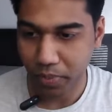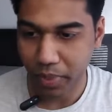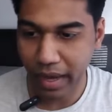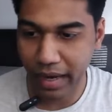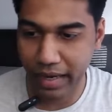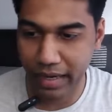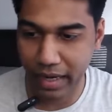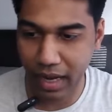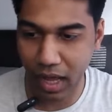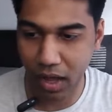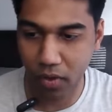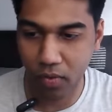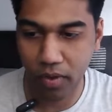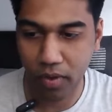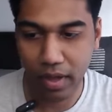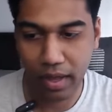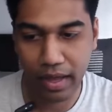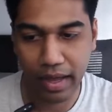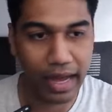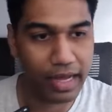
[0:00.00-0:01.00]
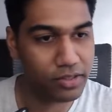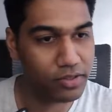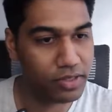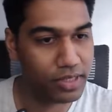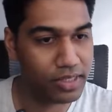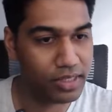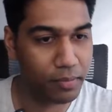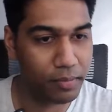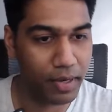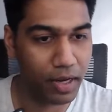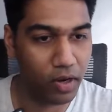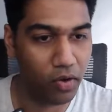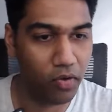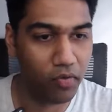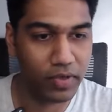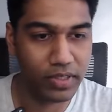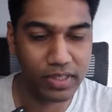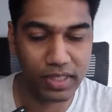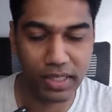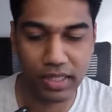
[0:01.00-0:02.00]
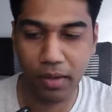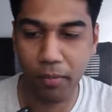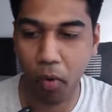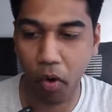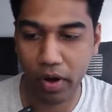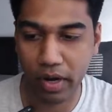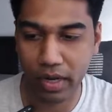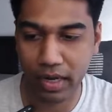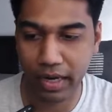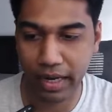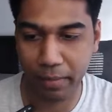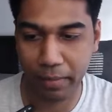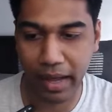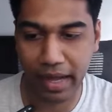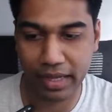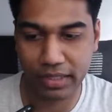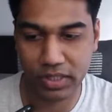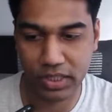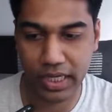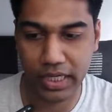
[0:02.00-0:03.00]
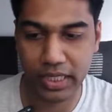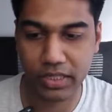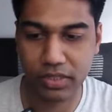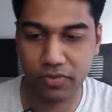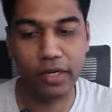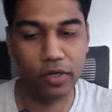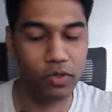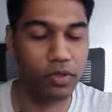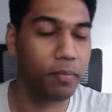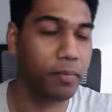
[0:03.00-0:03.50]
And now, as you can see below, we see the model name has changed to the